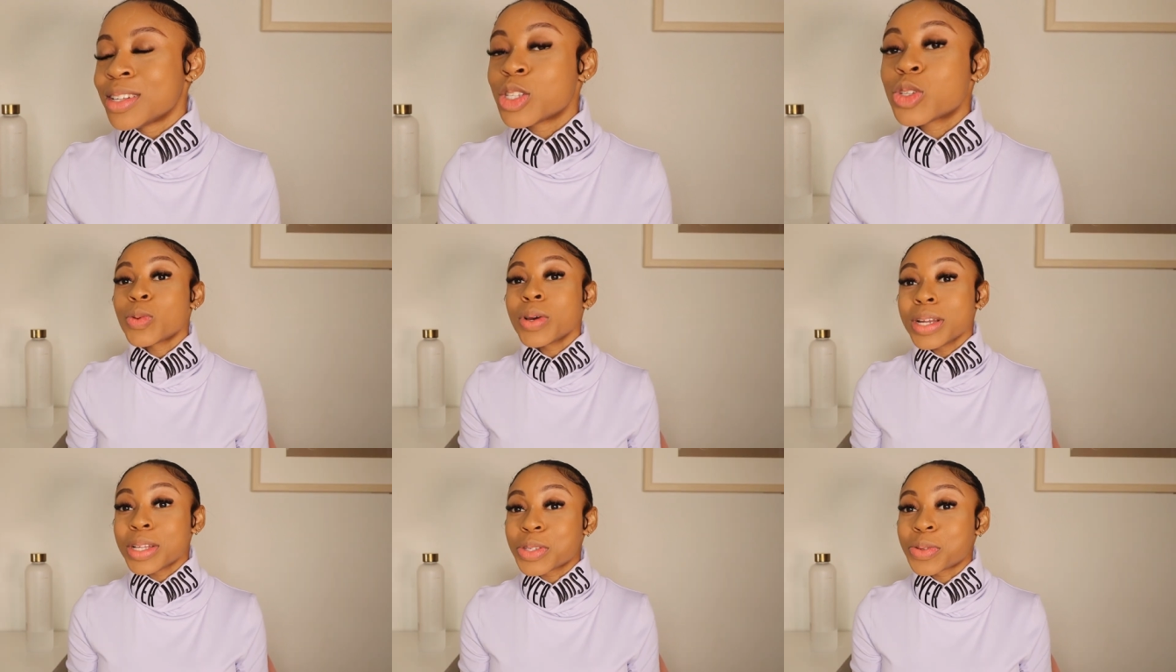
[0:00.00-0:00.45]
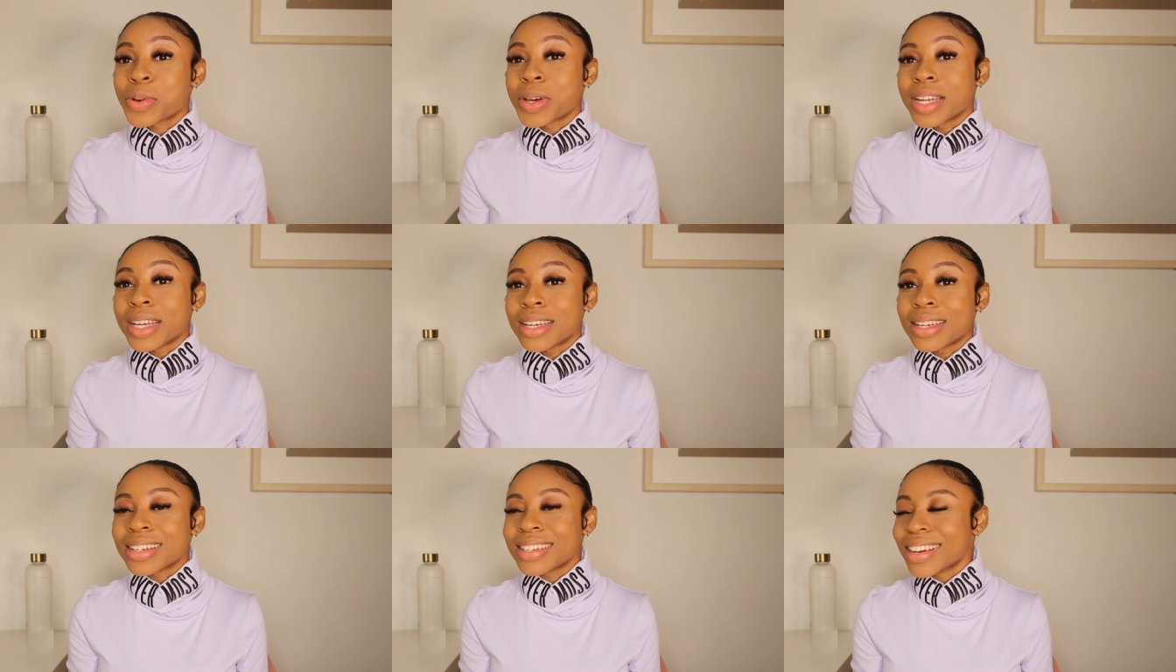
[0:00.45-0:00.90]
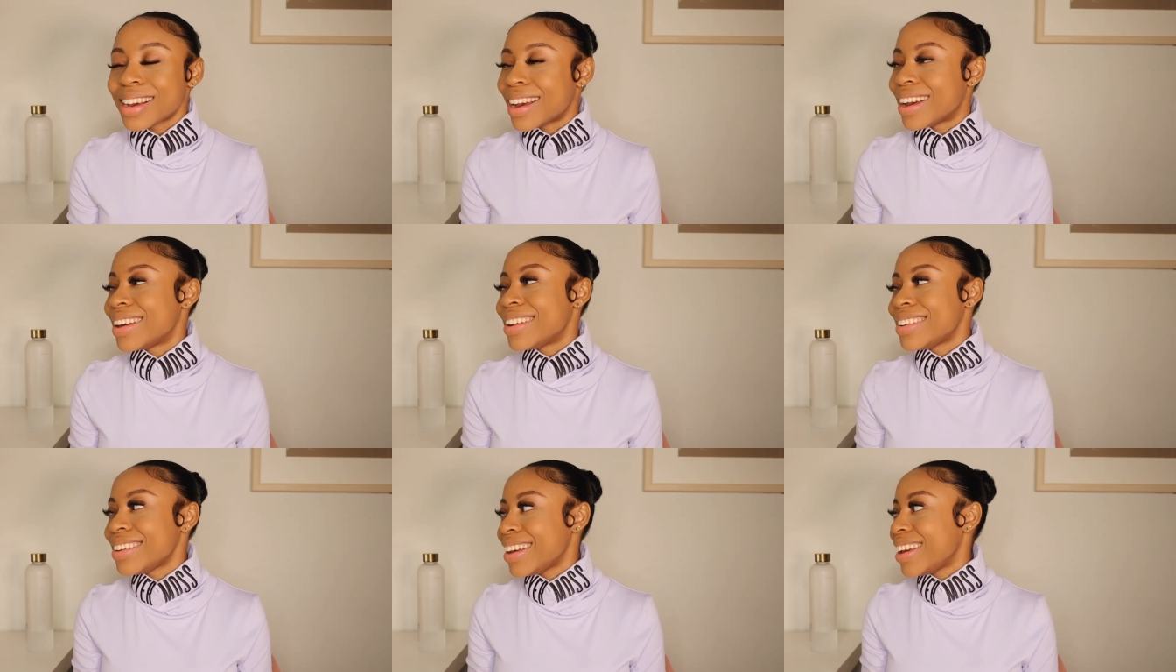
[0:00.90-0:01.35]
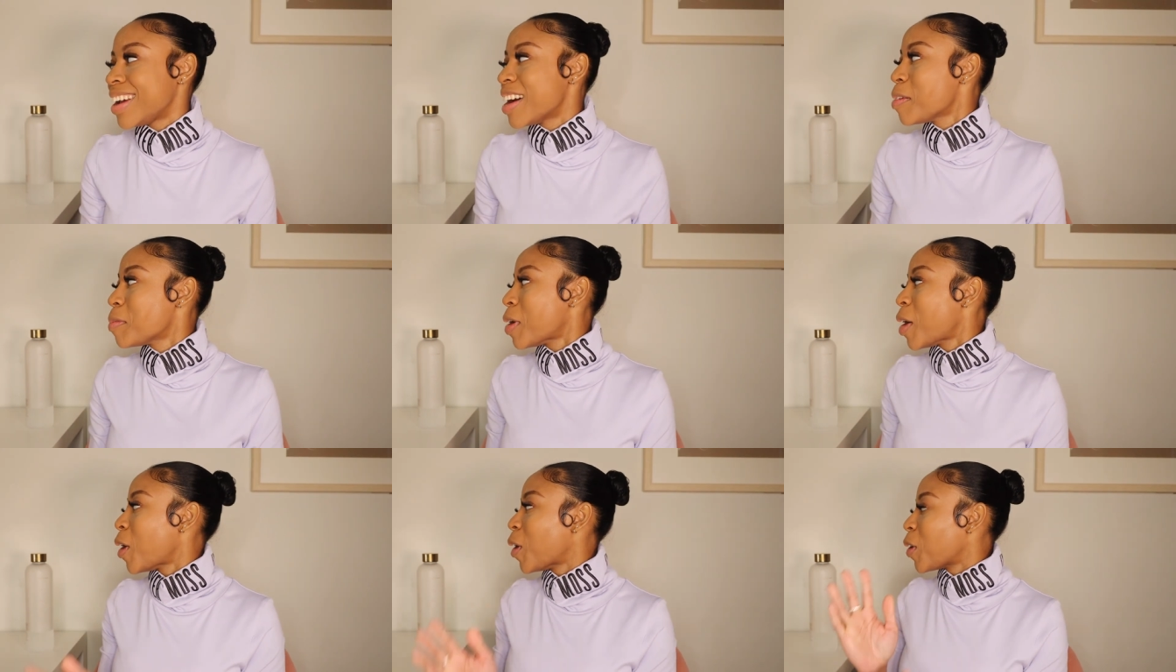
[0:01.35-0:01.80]
2020. God dang,
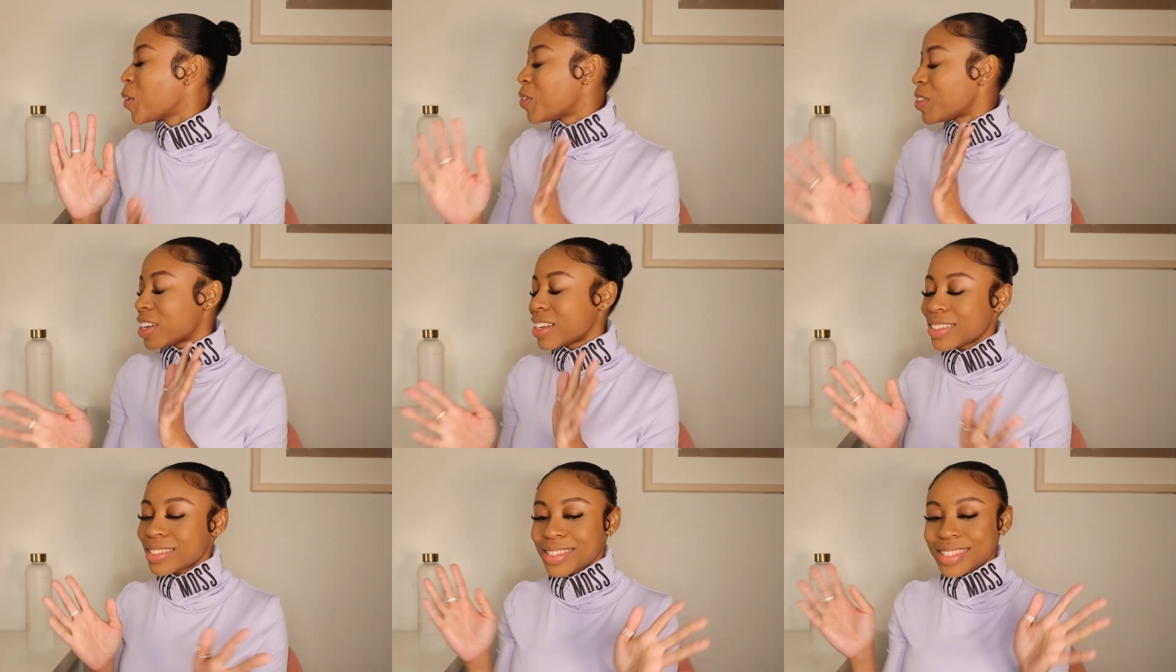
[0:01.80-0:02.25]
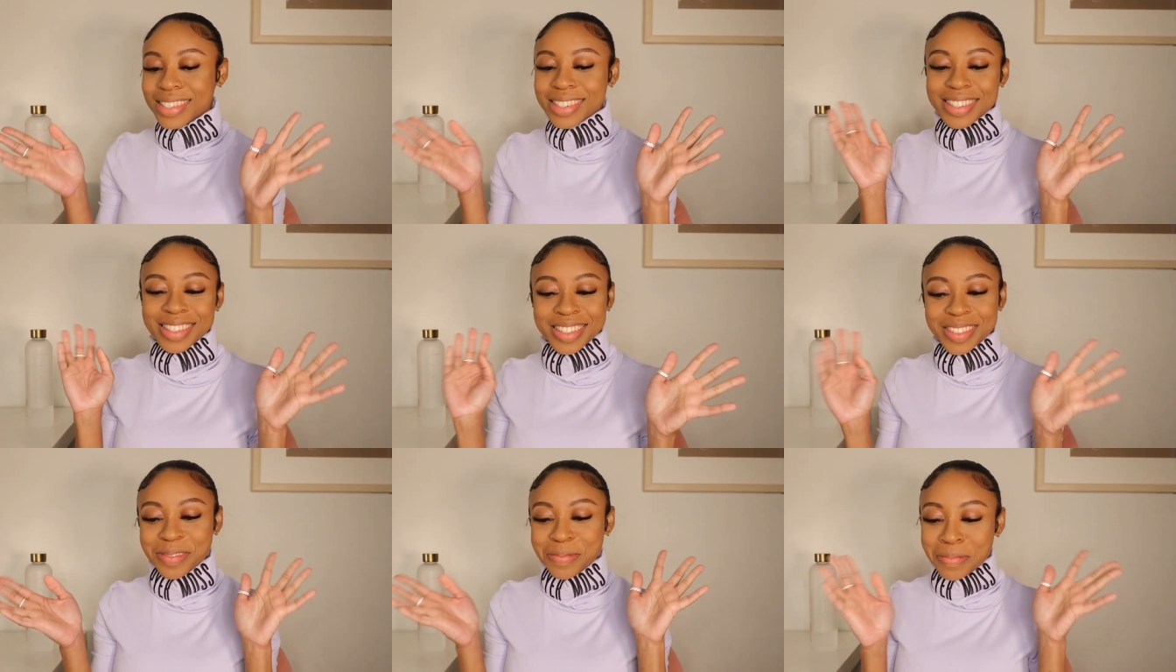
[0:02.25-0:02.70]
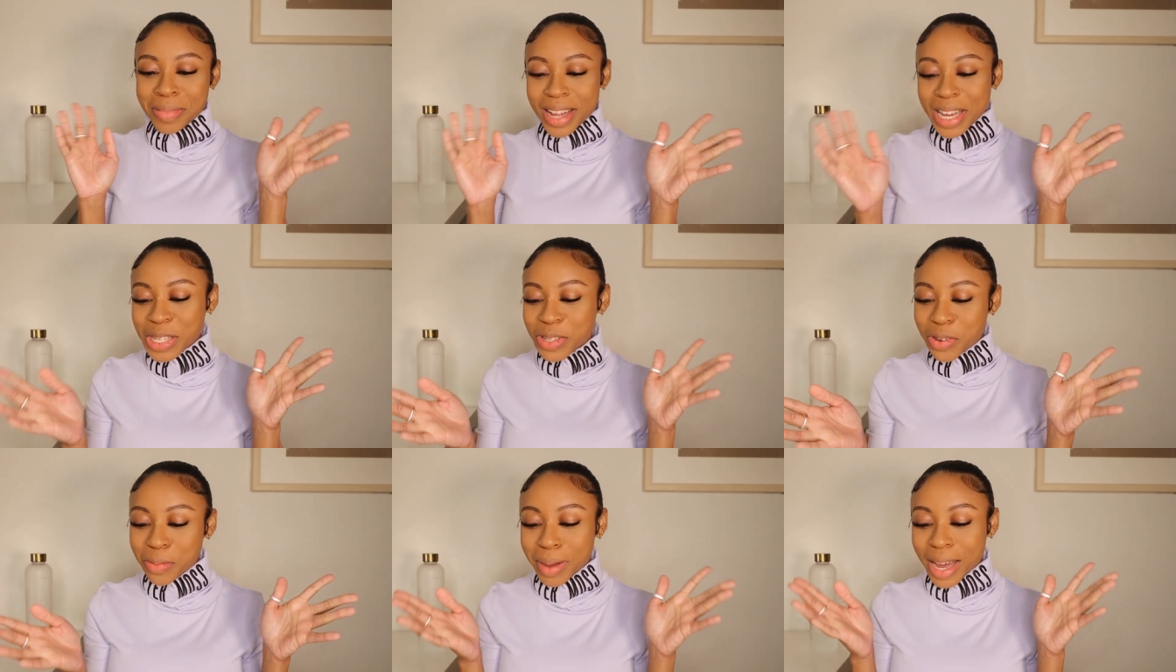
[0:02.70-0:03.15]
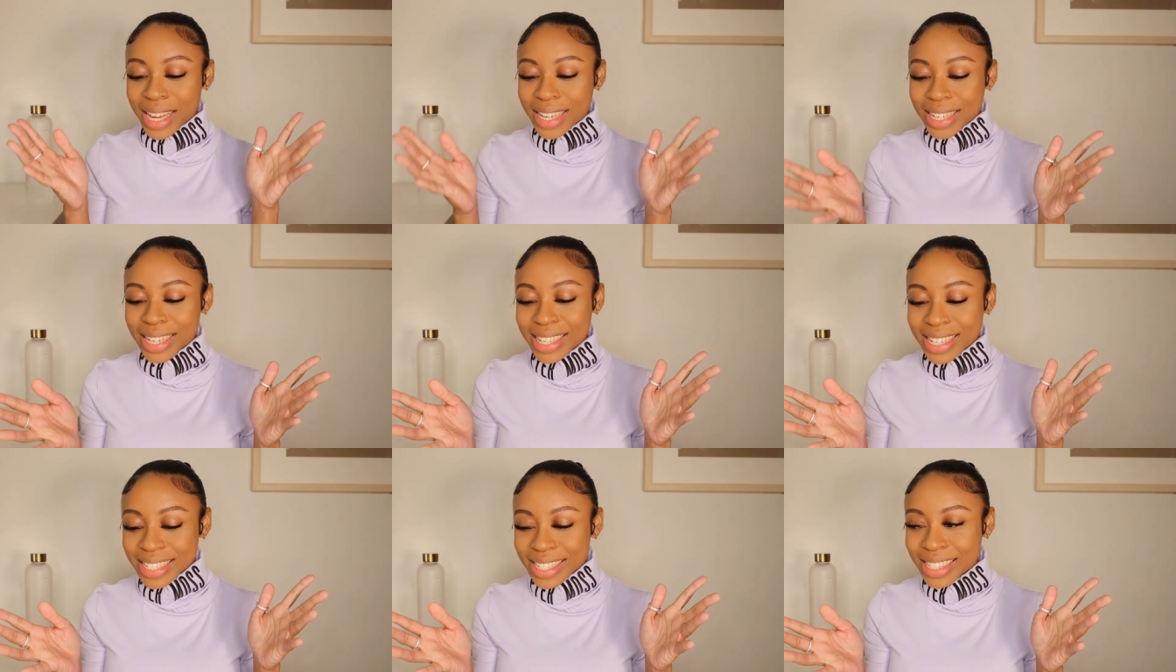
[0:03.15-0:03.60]
I'm all over the place with my
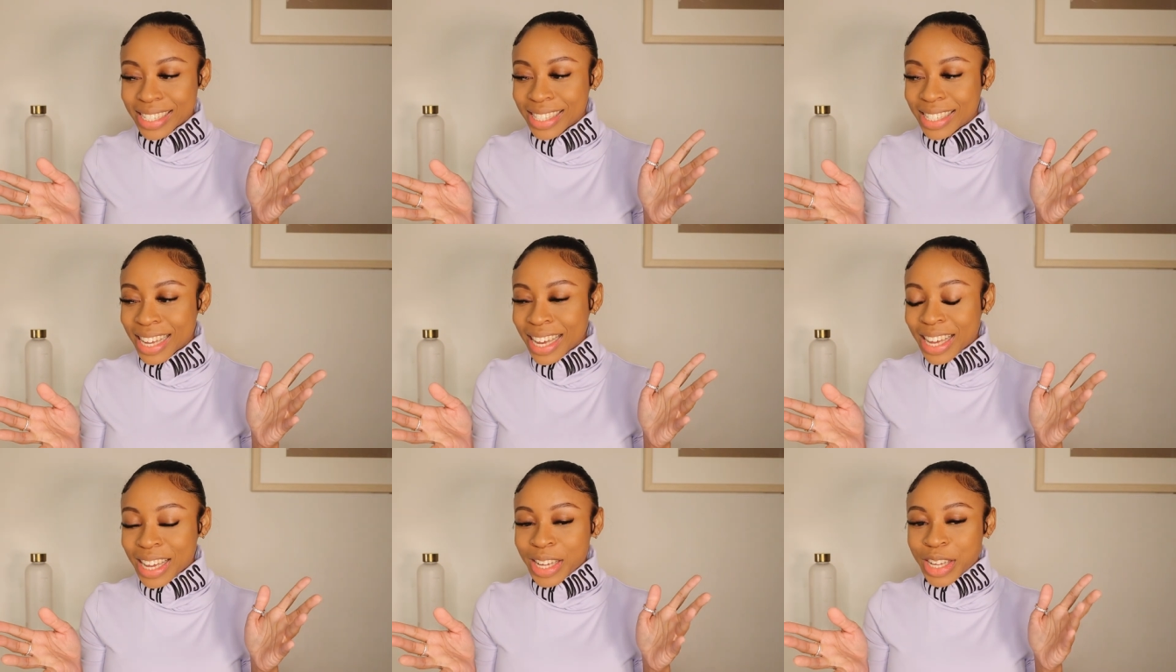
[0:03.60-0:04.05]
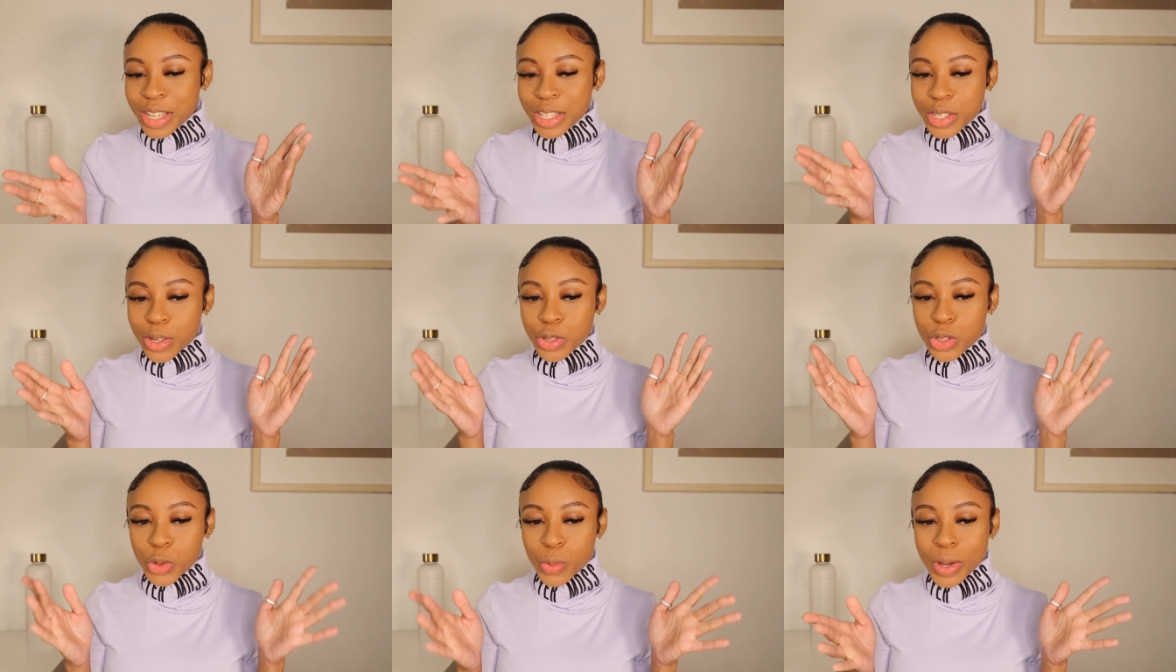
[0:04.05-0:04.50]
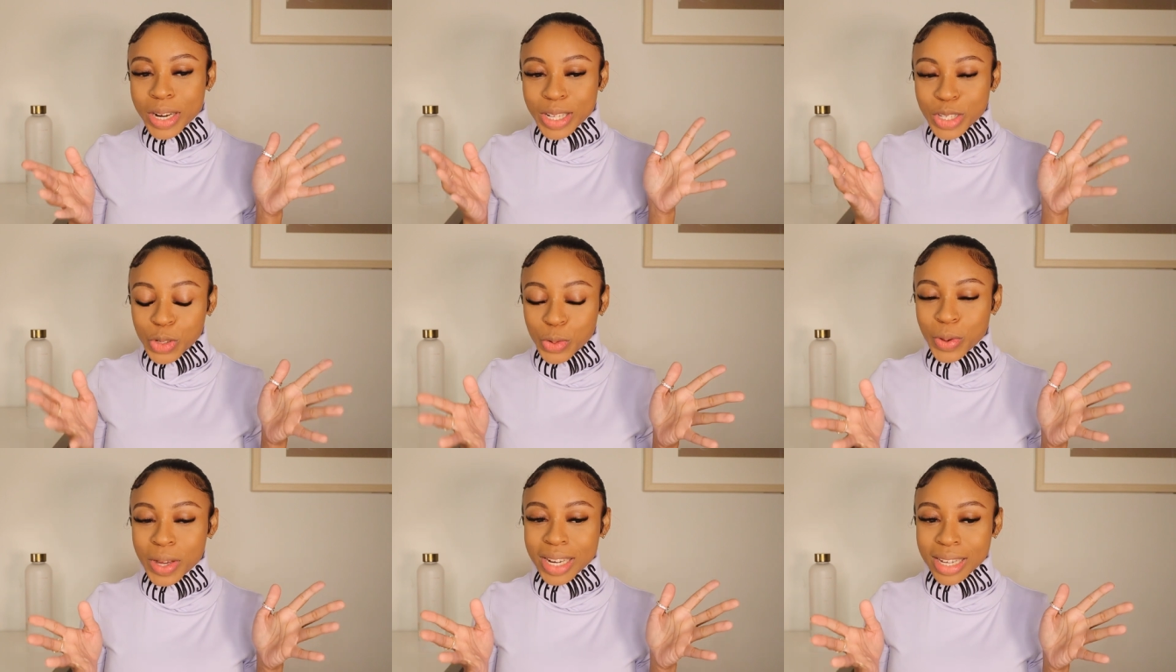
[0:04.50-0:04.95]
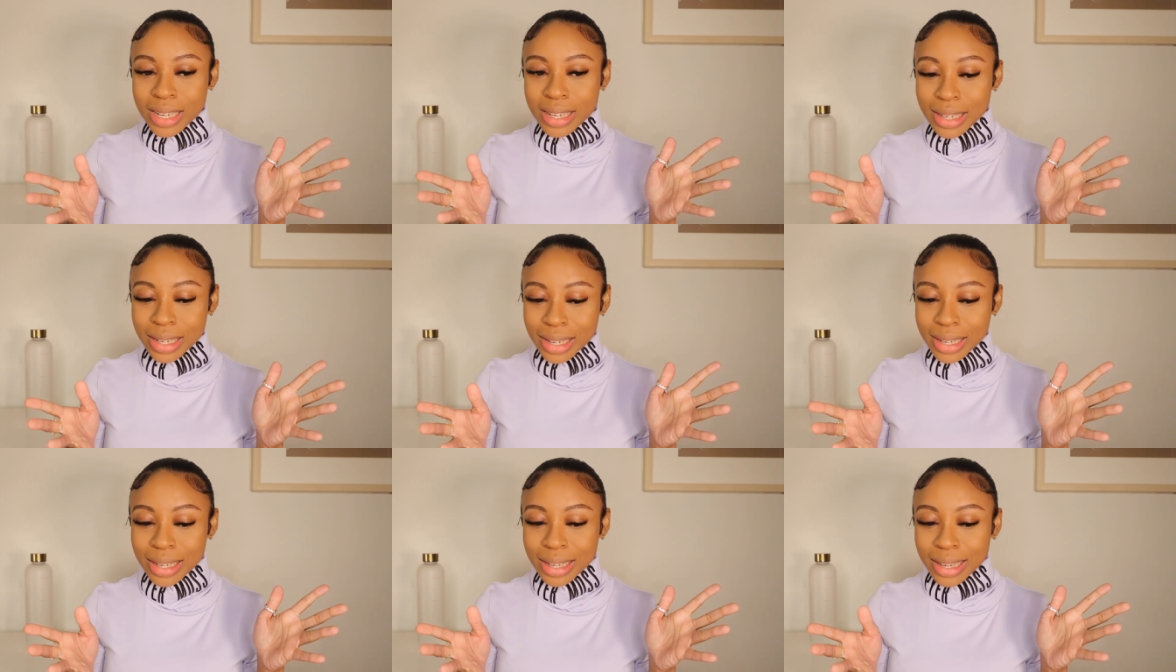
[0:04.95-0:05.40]
years. So
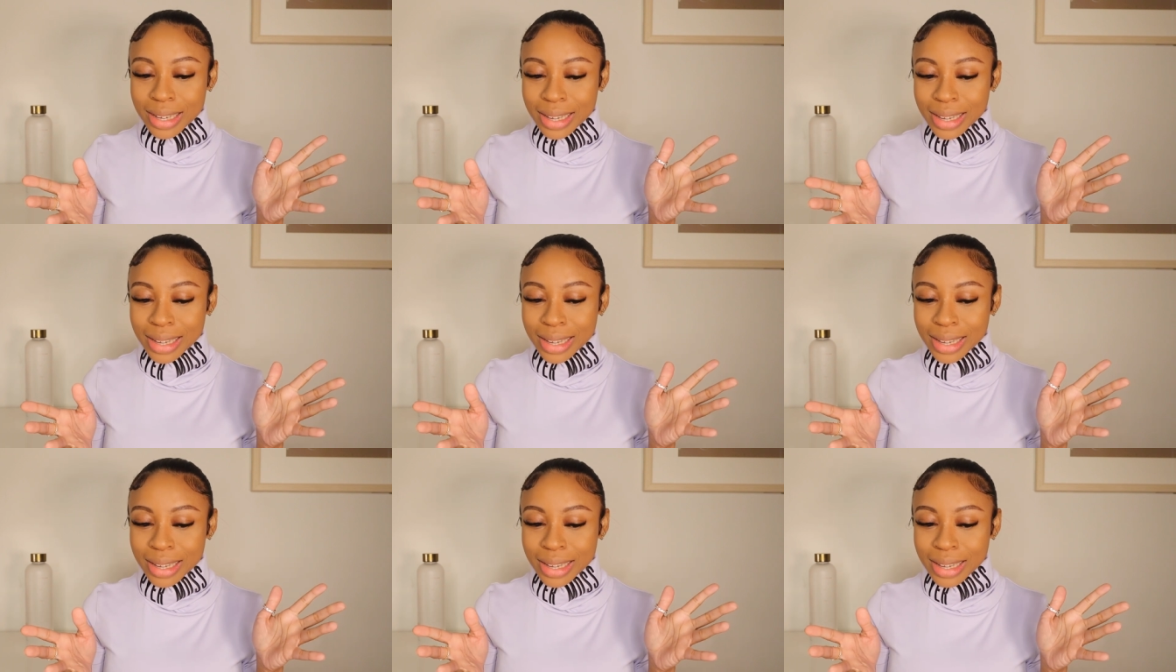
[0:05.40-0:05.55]
2020